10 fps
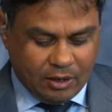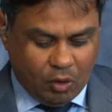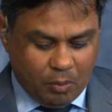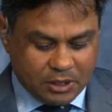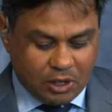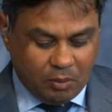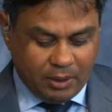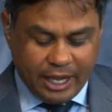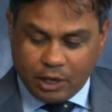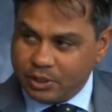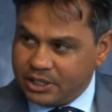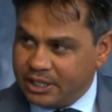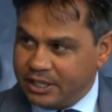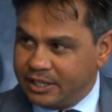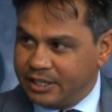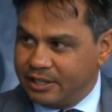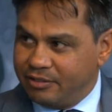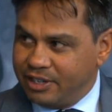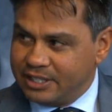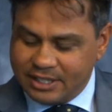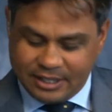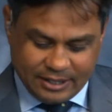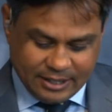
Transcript: Orbis Global Equity investor.